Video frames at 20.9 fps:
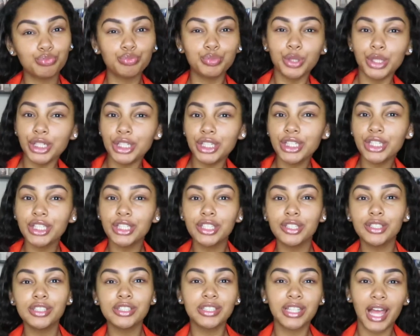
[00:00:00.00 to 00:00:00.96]

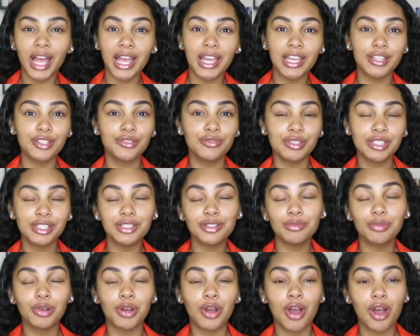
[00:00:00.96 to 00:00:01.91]
pretty size
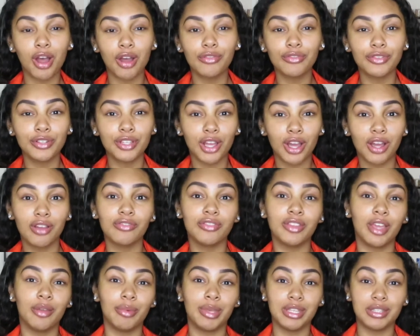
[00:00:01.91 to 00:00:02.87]
reasonable haul for y'all, if
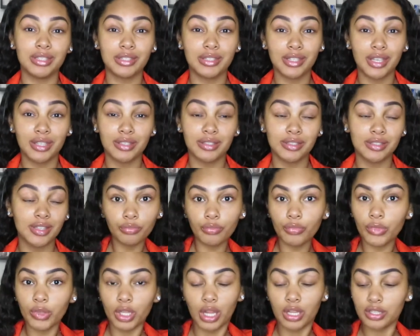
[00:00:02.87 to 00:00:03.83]
that makes sense.
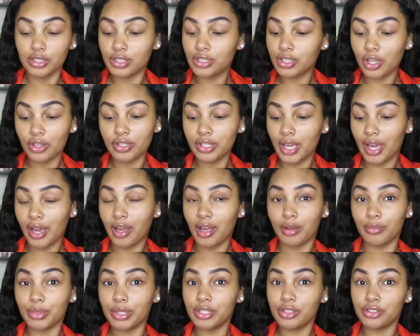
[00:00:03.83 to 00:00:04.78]
So yeah,
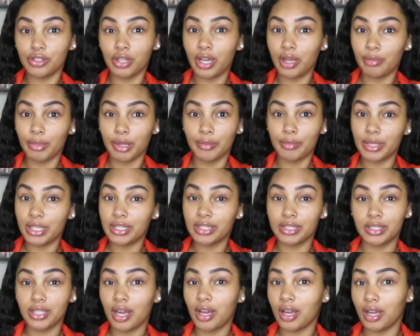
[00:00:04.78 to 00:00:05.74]
I'm gonna try my best,
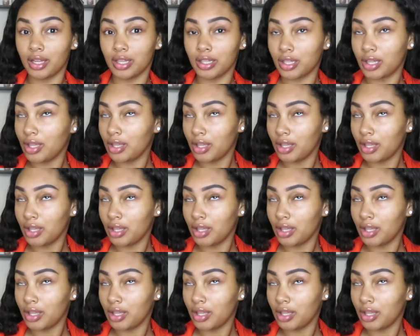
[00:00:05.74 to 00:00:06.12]
y'all.